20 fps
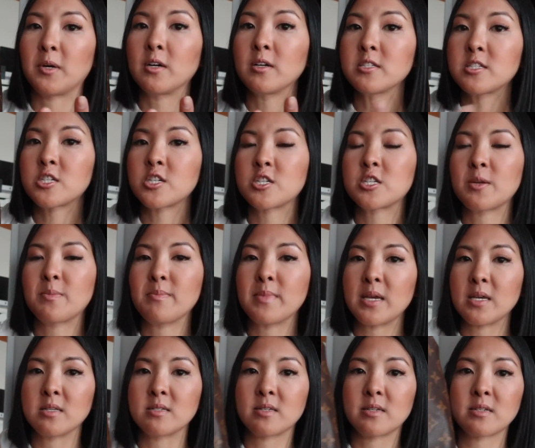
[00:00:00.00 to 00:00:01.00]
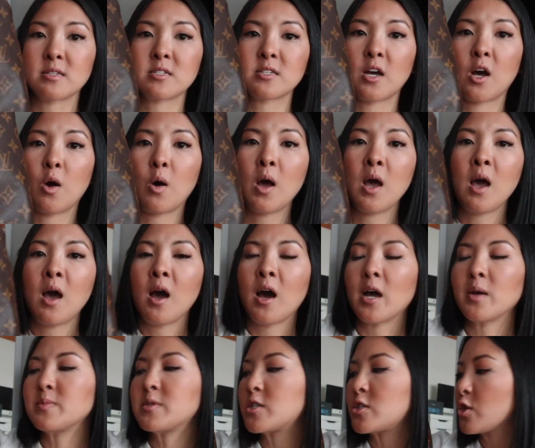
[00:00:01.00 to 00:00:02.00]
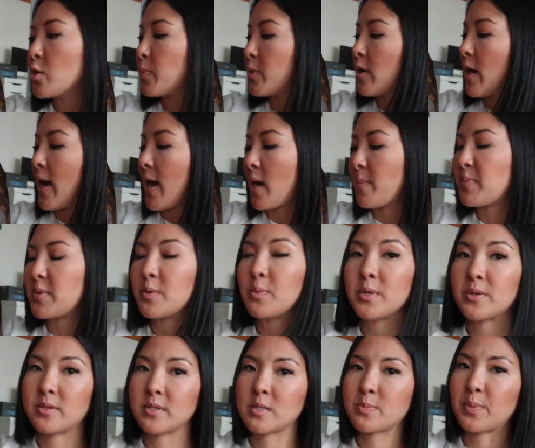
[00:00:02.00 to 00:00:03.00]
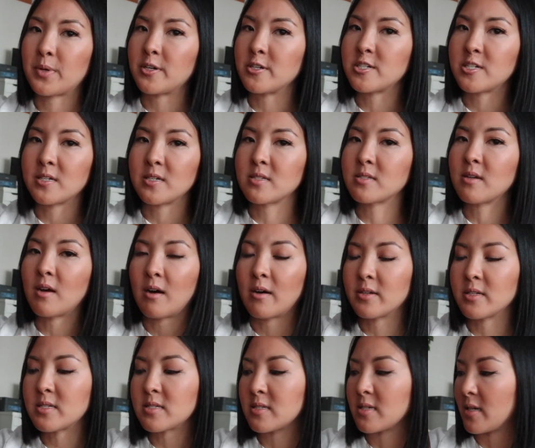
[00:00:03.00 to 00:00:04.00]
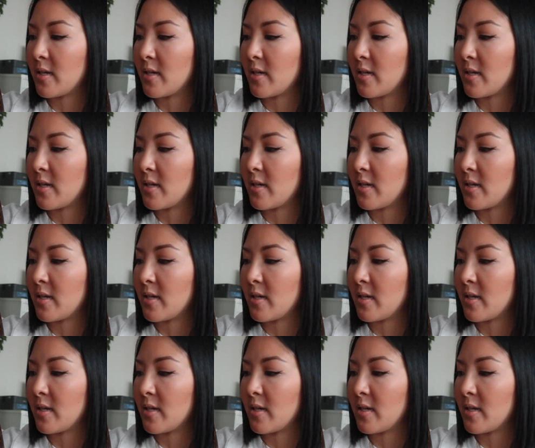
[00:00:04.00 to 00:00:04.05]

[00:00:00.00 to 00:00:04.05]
It's just amazing. So I'm super happy with this purchase, honestly.